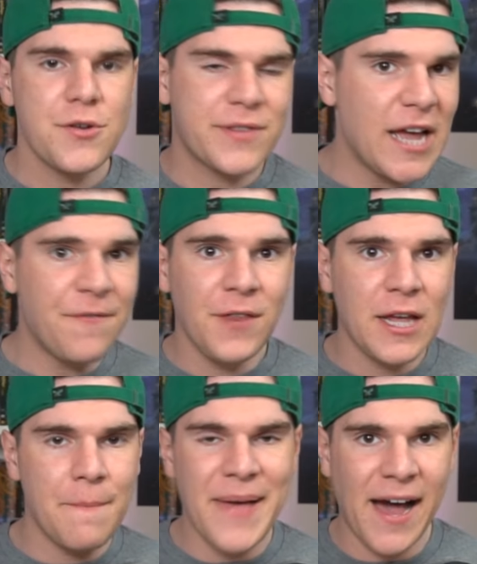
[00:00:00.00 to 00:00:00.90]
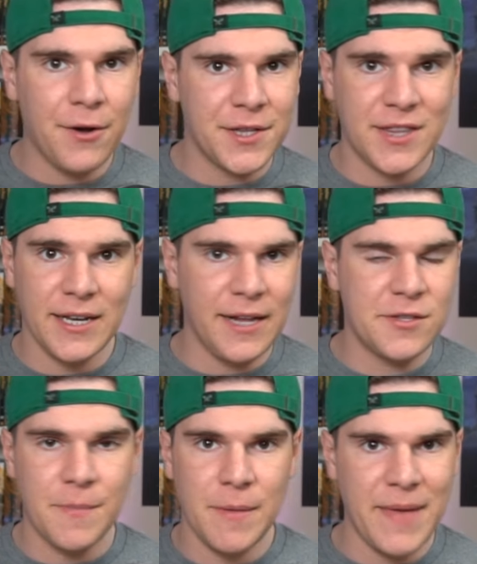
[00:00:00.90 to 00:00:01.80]
There's definitely a balance that
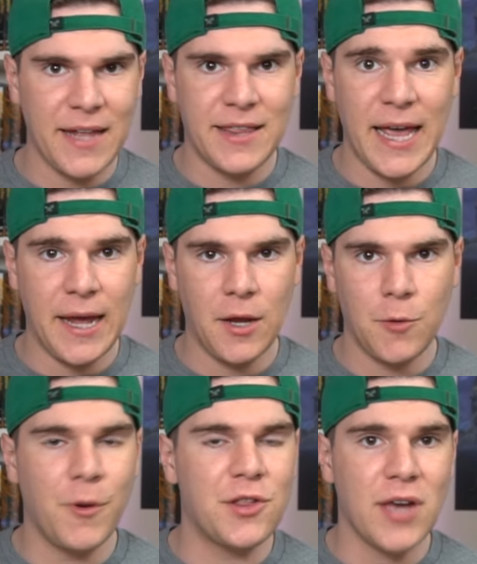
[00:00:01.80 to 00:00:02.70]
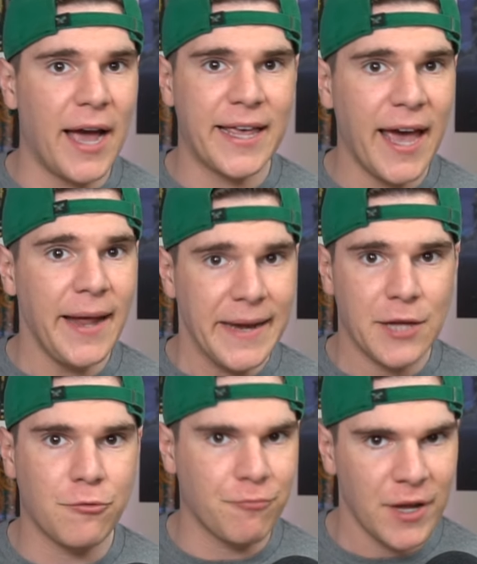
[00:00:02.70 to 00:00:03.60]
needs to be maintained, which I get
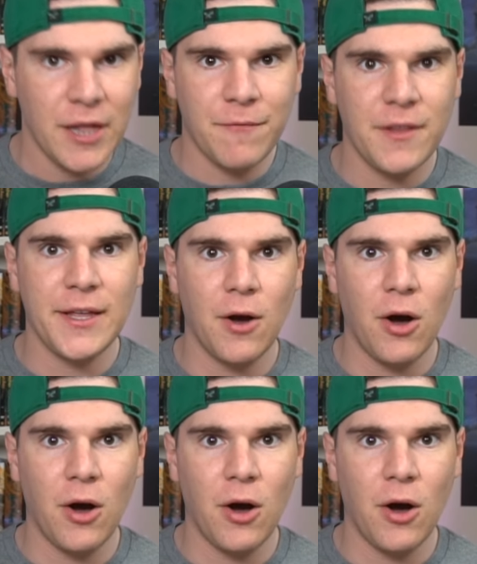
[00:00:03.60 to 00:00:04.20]
is really, really